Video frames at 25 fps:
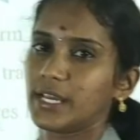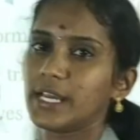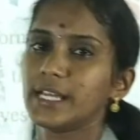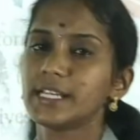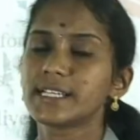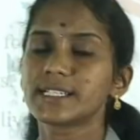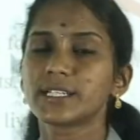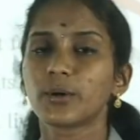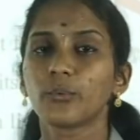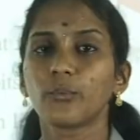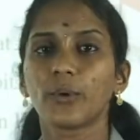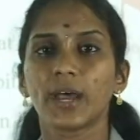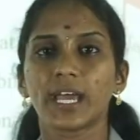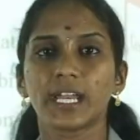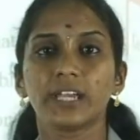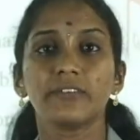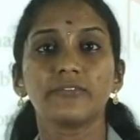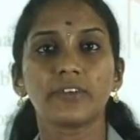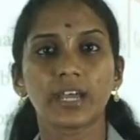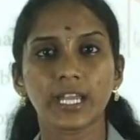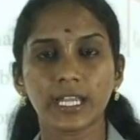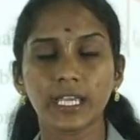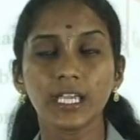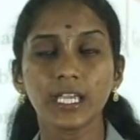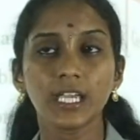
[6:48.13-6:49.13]
it is a very,
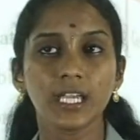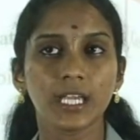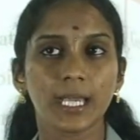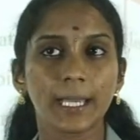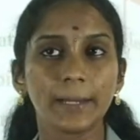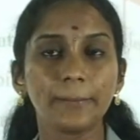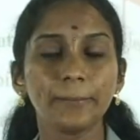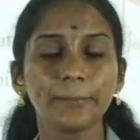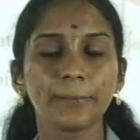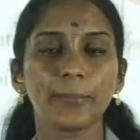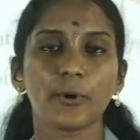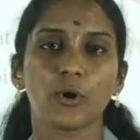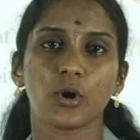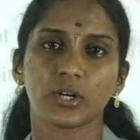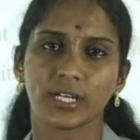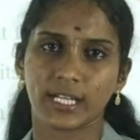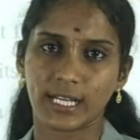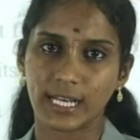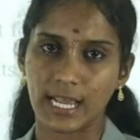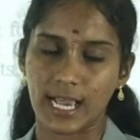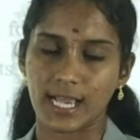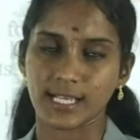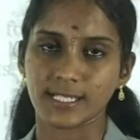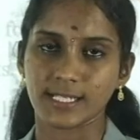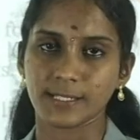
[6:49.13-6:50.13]
very important
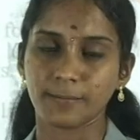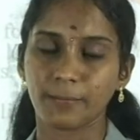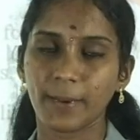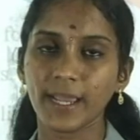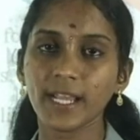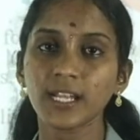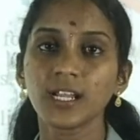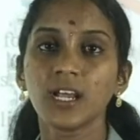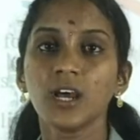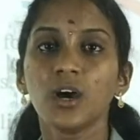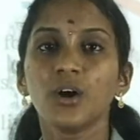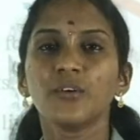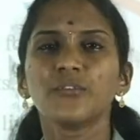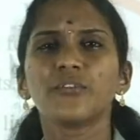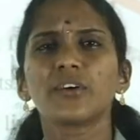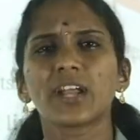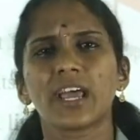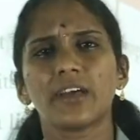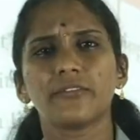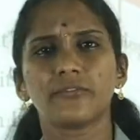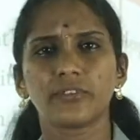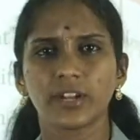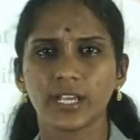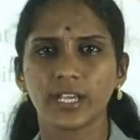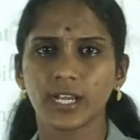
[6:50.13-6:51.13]
aspect for
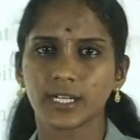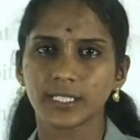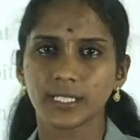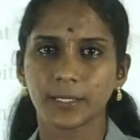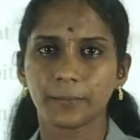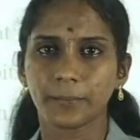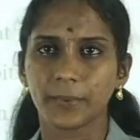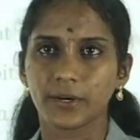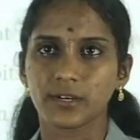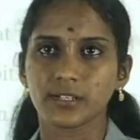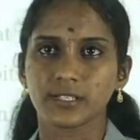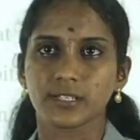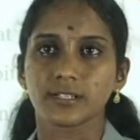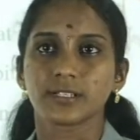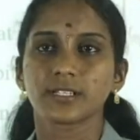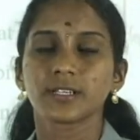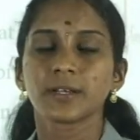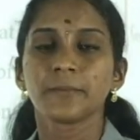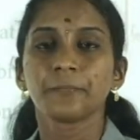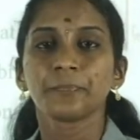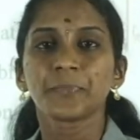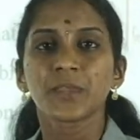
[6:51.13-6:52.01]
every other persons.